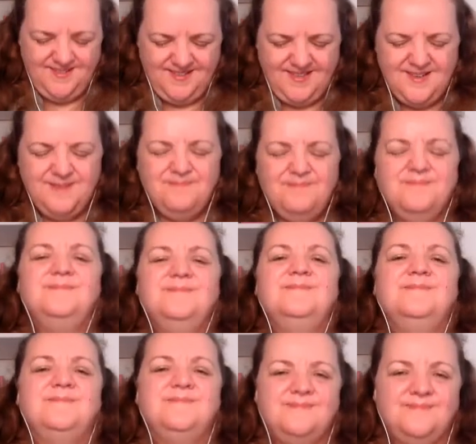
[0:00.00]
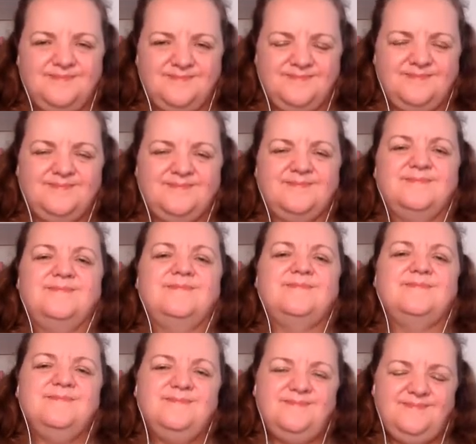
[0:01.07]

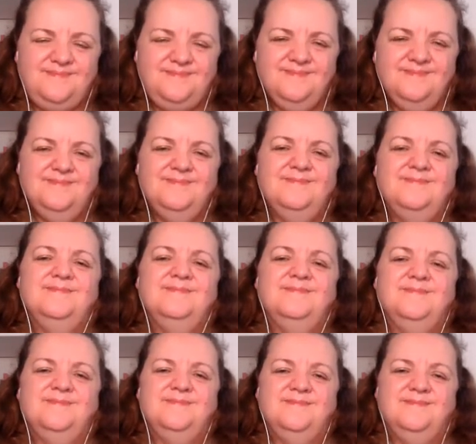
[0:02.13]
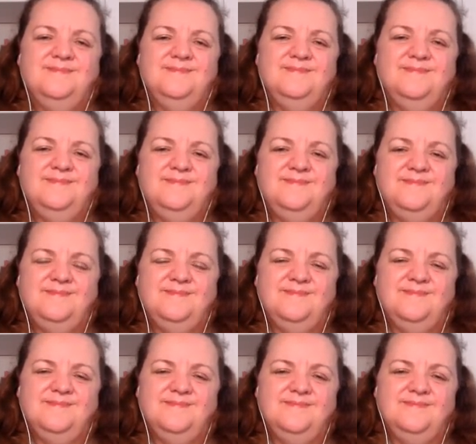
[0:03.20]

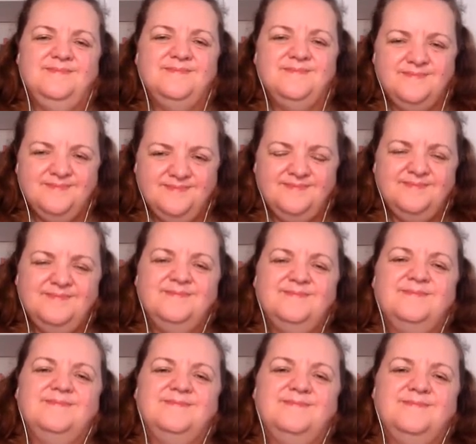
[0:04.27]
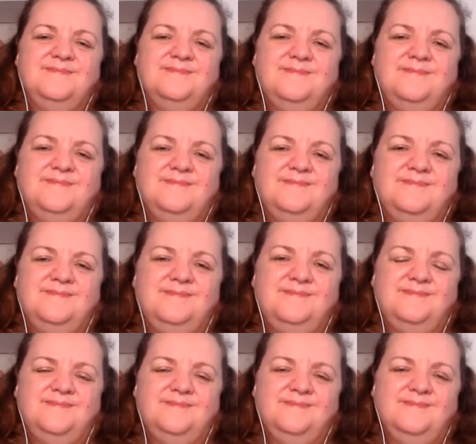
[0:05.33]
No words are spoken by the person on screen.